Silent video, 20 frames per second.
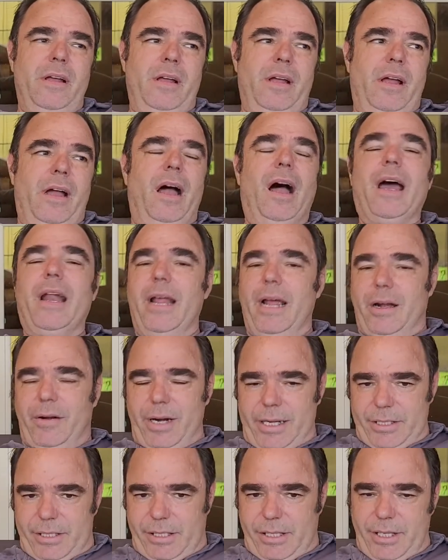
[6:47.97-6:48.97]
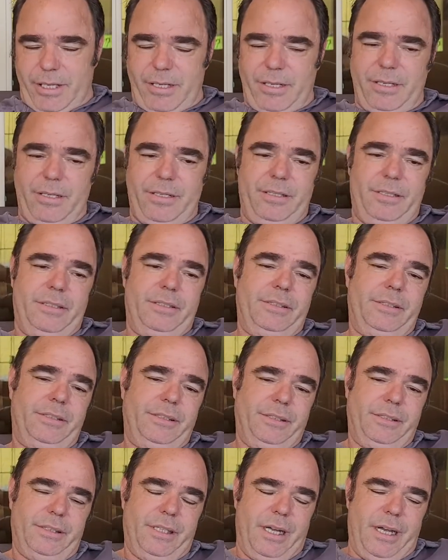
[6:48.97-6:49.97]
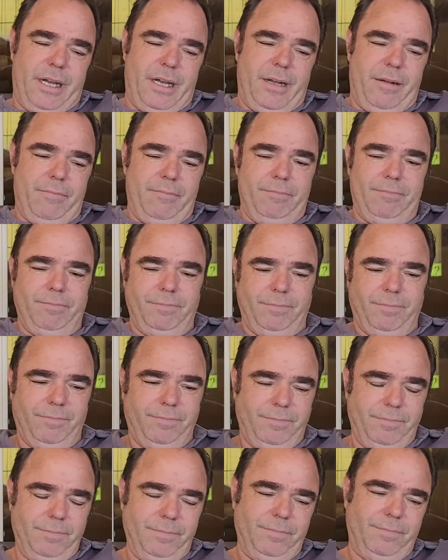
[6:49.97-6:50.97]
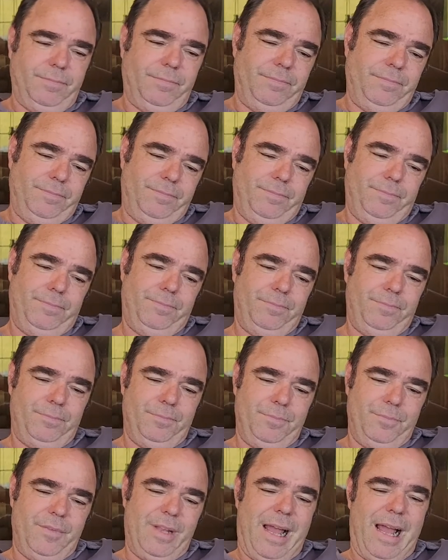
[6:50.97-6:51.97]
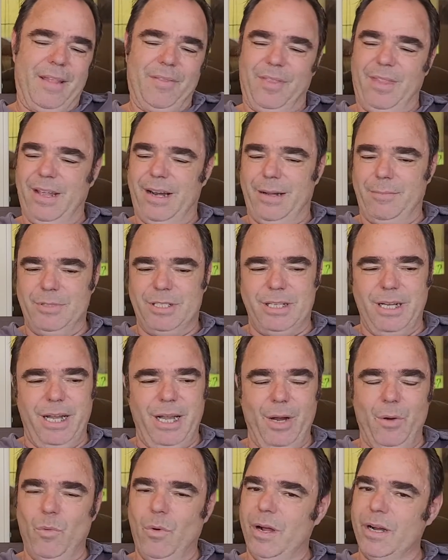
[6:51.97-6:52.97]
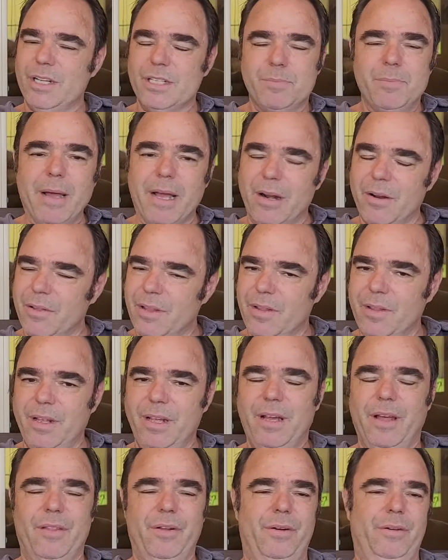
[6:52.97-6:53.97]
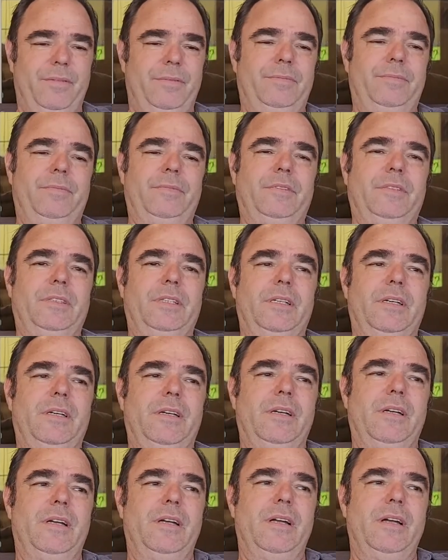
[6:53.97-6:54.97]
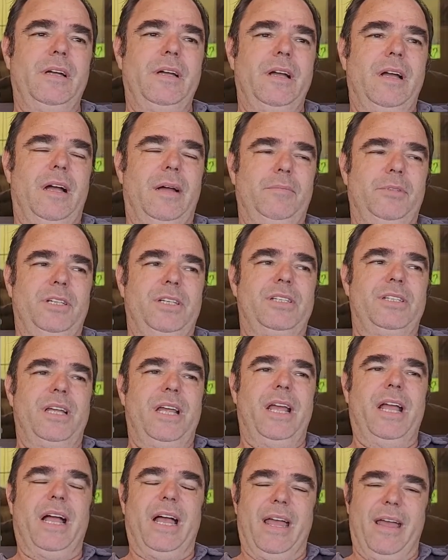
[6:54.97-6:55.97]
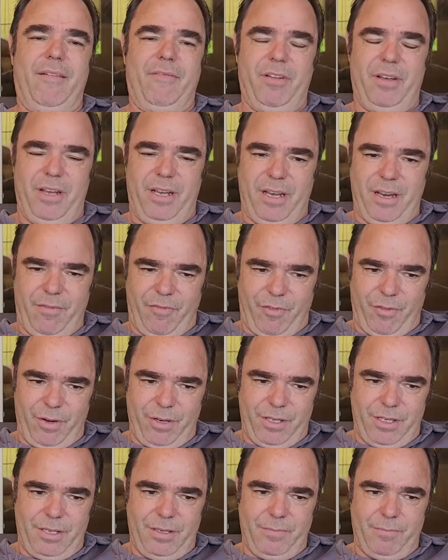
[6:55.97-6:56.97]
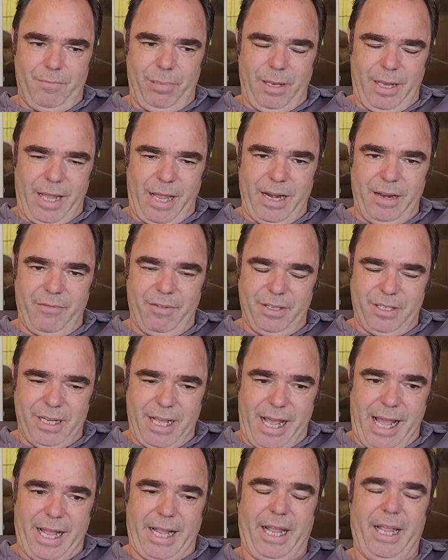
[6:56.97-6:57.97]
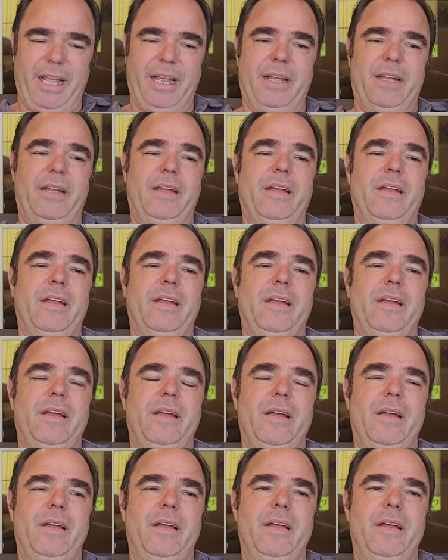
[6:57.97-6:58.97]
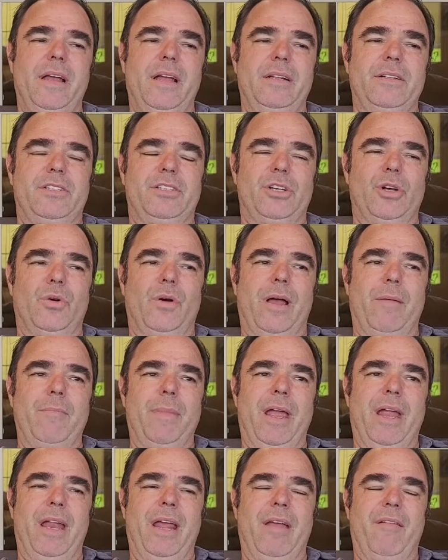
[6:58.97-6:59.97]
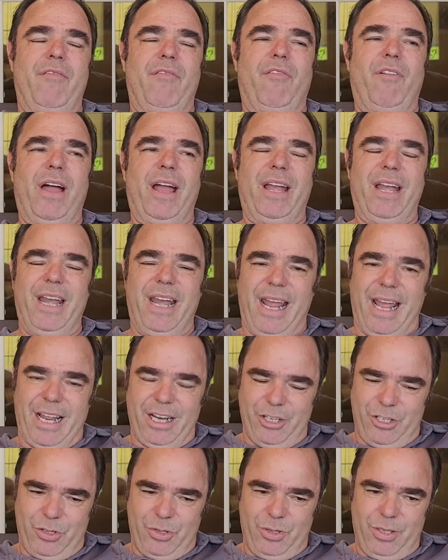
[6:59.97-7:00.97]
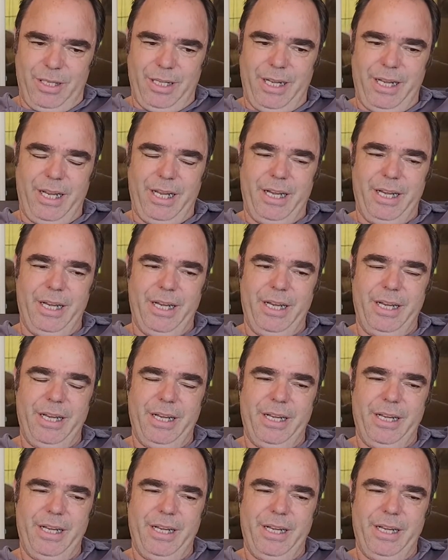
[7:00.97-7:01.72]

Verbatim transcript: I digress. Um, not that I'm saying one is better than the other. I'm just saying I have a different plan of attack and so I made a financially